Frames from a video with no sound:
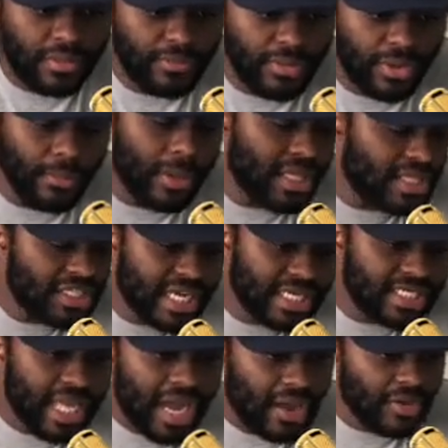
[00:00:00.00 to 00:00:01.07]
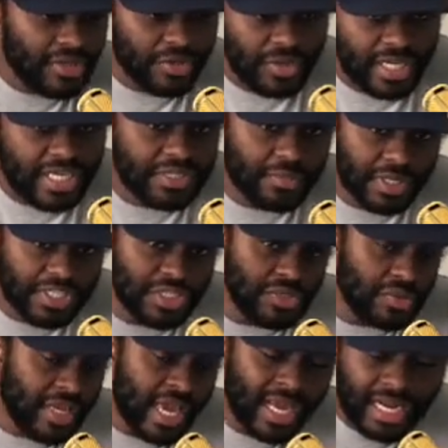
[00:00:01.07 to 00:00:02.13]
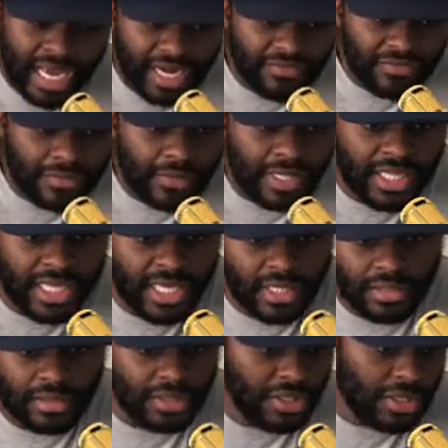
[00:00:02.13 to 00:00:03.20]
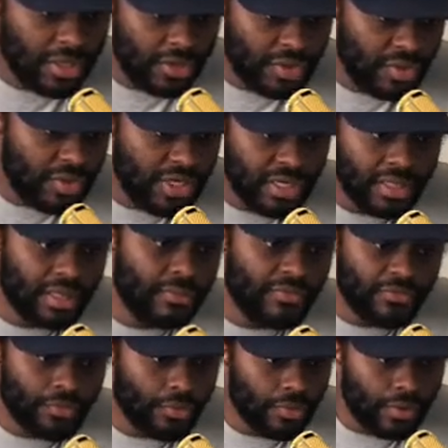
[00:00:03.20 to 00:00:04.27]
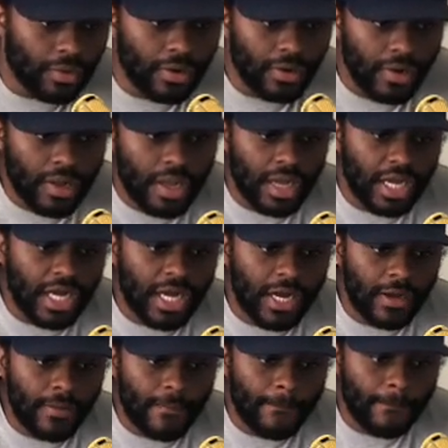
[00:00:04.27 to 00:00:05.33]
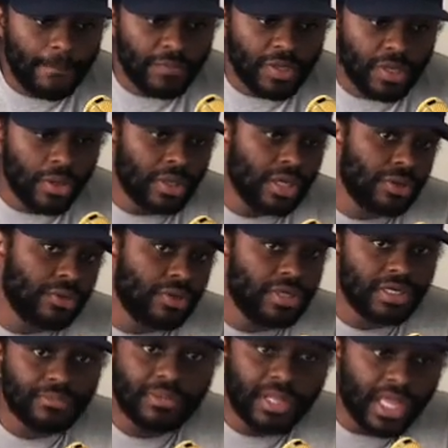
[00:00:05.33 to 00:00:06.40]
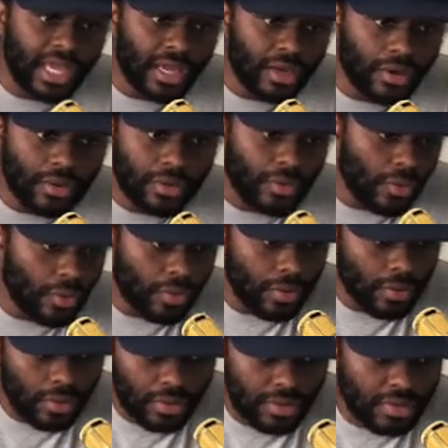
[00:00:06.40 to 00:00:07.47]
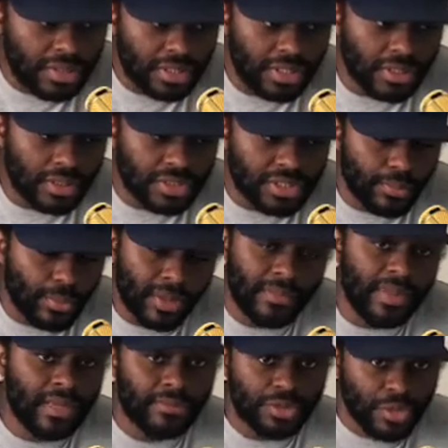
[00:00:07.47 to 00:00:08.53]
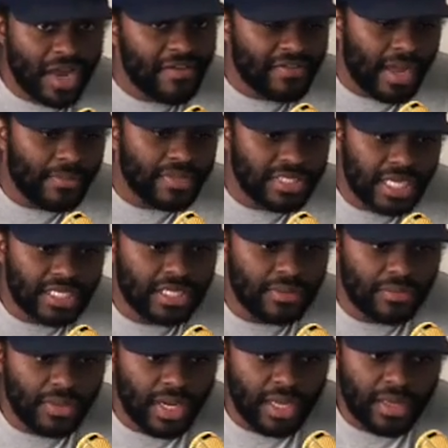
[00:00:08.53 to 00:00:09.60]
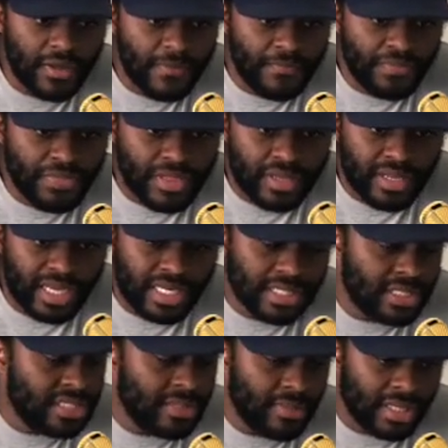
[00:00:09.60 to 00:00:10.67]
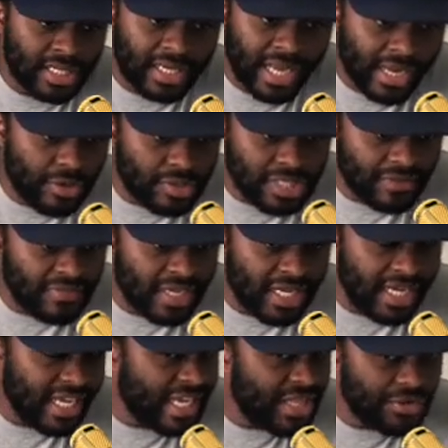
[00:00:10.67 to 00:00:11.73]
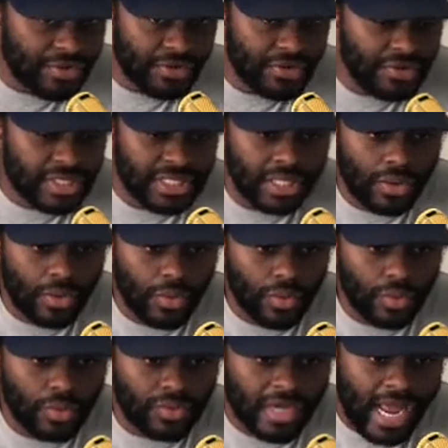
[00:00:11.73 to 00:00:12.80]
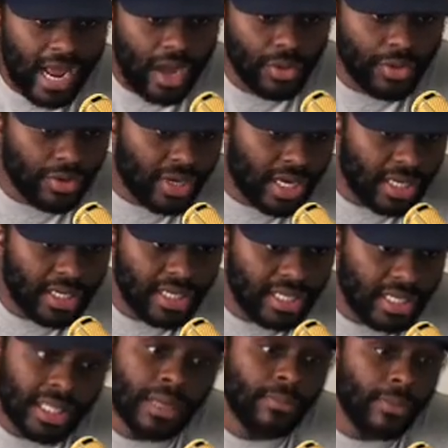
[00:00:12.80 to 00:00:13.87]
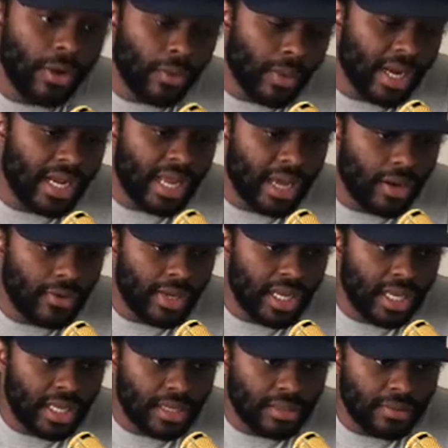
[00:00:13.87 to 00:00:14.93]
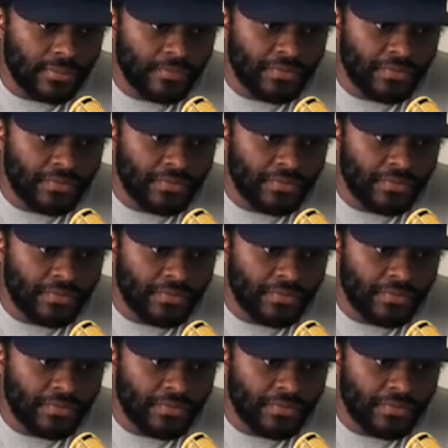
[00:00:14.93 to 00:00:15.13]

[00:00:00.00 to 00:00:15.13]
Bill Belichick style, and you get as much as you can out of him, and then, you know, you deal him for, you know, another good player or, you know, some premium draft compensation. But it doesn't seem like the Niners have done either, so now they're kind of in limbo right now. And,